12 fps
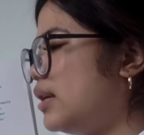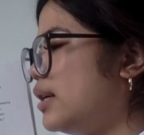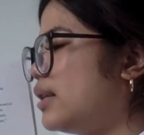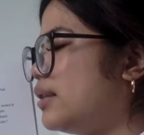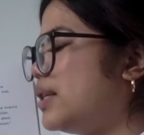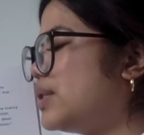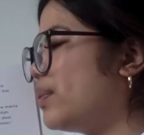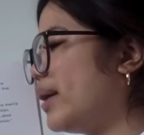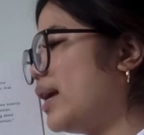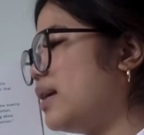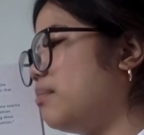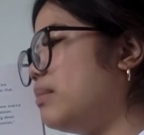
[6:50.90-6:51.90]
This
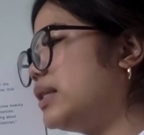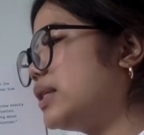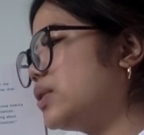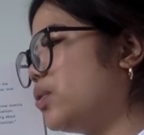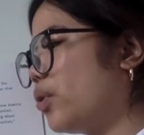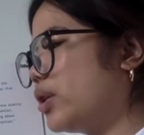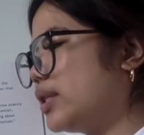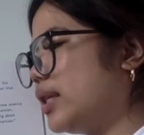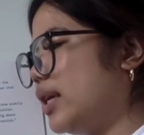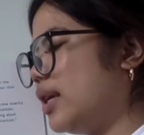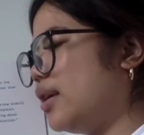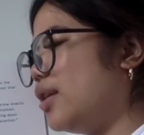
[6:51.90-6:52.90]
way, Mrs.
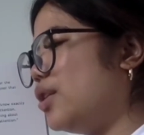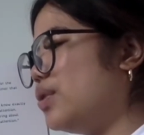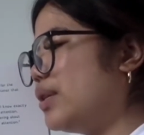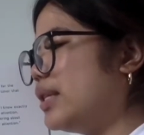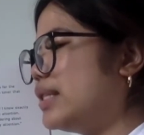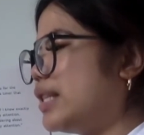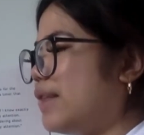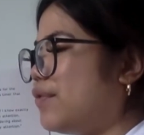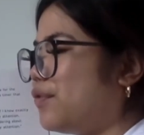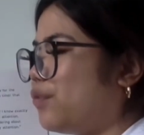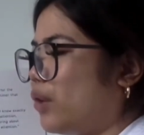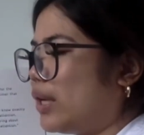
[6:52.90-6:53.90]
Gorski, you can save
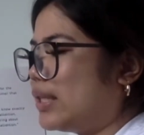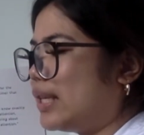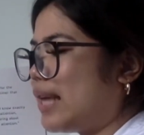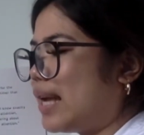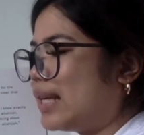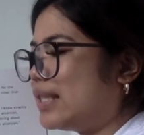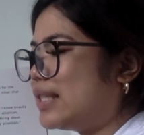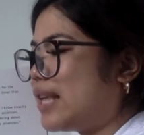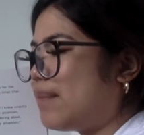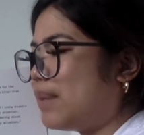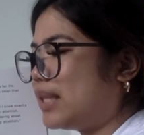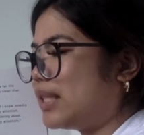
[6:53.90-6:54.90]
your voice and I can
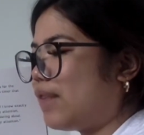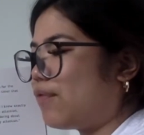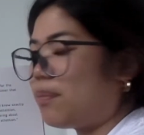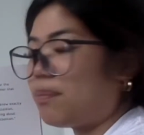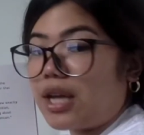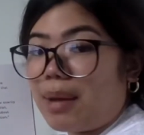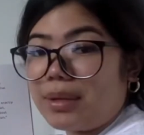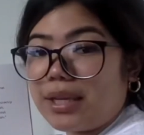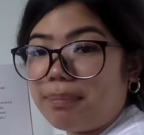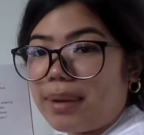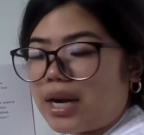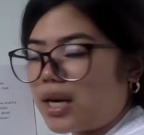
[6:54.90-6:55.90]
save myself from becoming
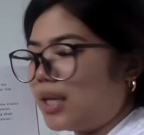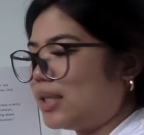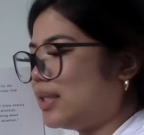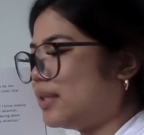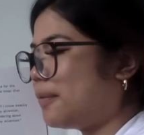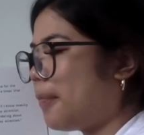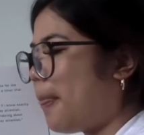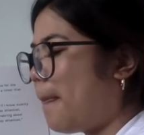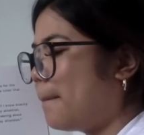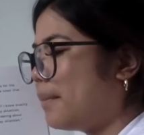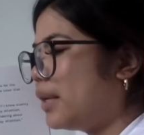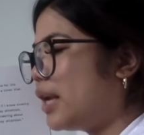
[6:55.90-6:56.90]
embarrassed.
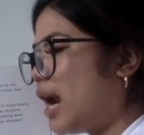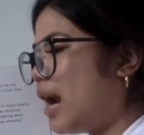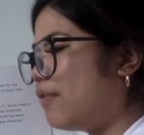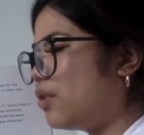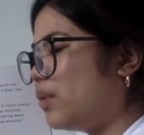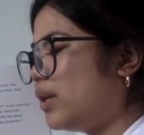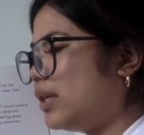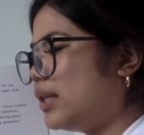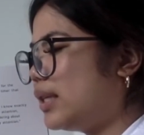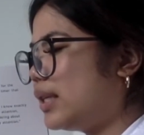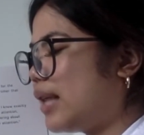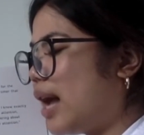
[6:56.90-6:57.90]
Everyone in
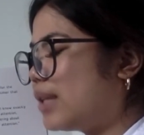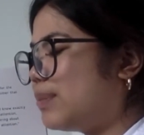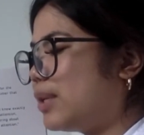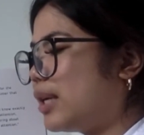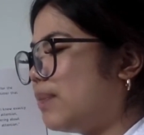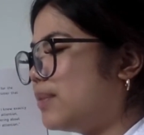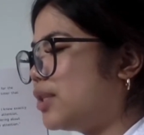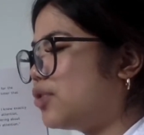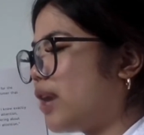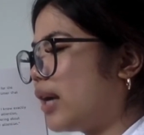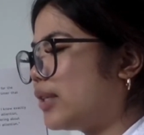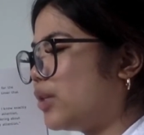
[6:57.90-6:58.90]
the class becomes
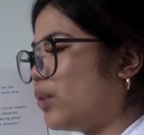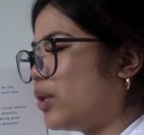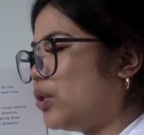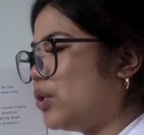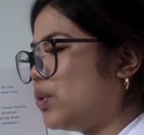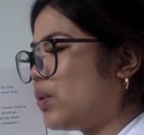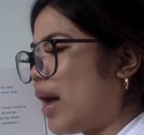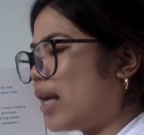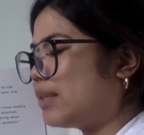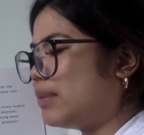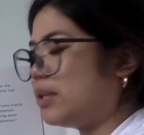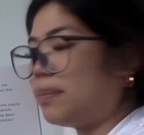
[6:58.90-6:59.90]
distracted when you
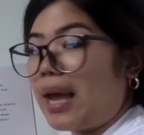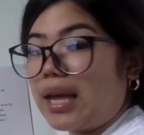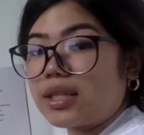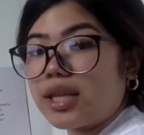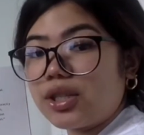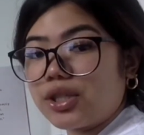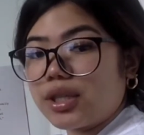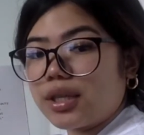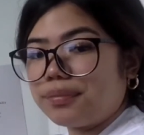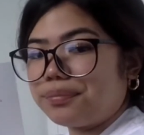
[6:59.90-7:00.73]
ask me to pay attention.